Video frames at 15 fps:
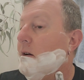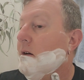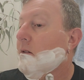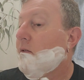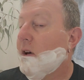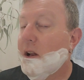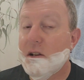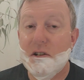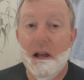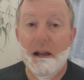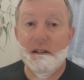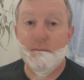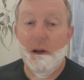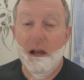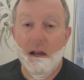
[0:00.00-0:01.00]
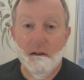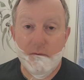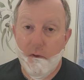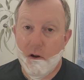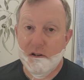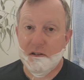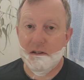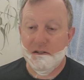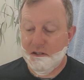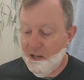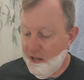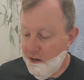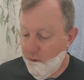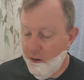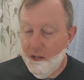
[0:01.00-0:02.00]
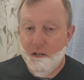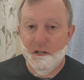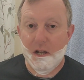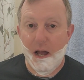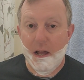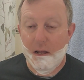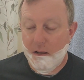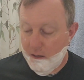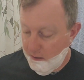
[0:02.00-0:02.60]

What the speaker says: Fella shakes my hand, very sincere in his shake.